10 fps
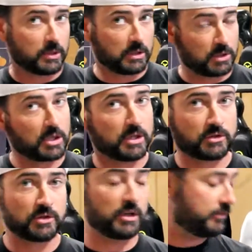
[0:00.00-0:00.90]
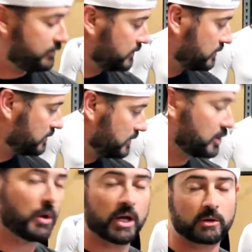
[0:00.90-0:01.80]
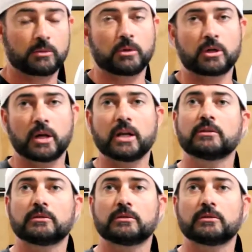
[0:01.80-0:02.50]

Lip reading: and you're in the surf, the aquatic would work great.